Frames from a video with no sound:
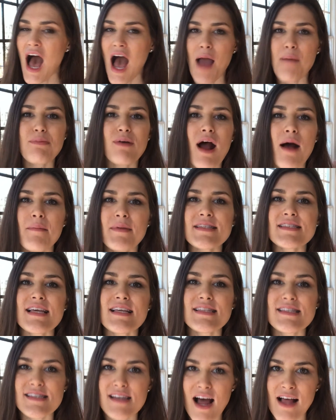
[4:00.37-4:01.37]
I promise
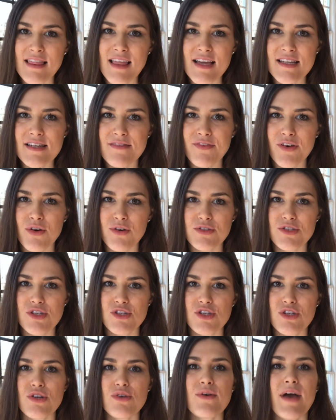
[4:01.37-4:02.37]
it's not that difficult to
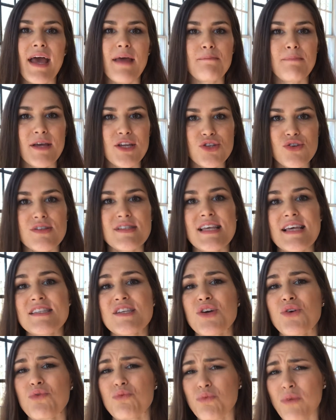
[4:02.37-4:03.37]
do and and Pinterest has
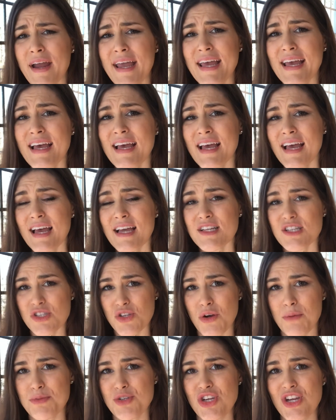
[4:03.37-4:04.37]
a great
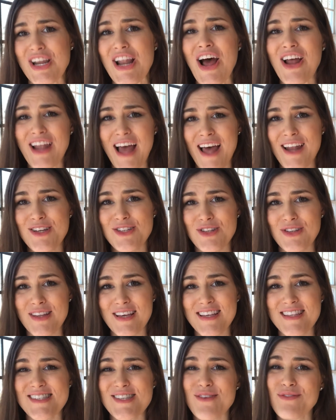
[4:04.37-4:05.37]
description on how to do this.